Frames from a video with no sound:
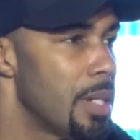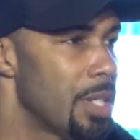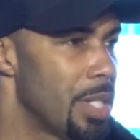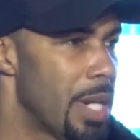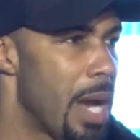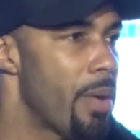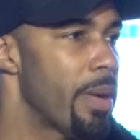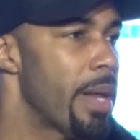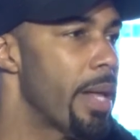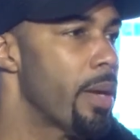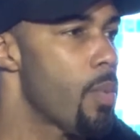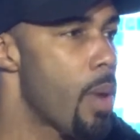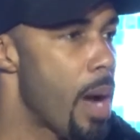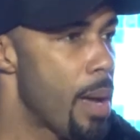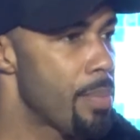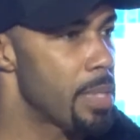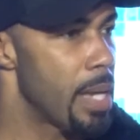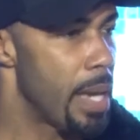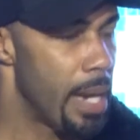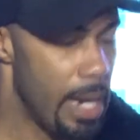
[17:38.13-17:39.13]
showering at the
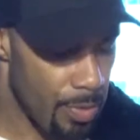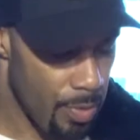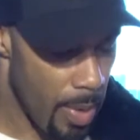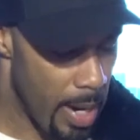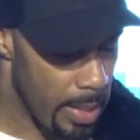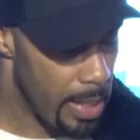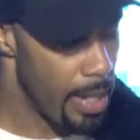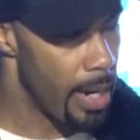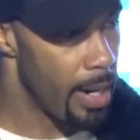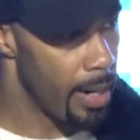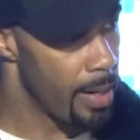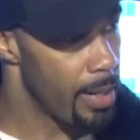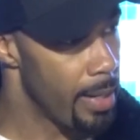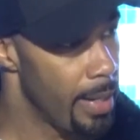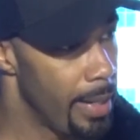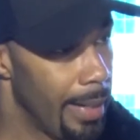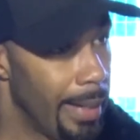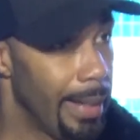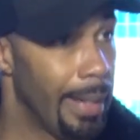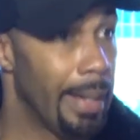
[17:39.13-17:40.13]
YMCA, that's right there.
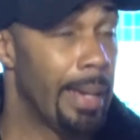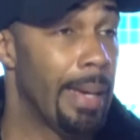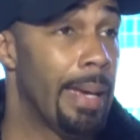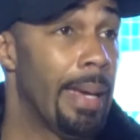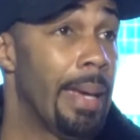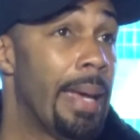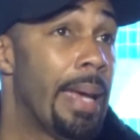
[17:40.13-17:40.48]
Mm-hmm.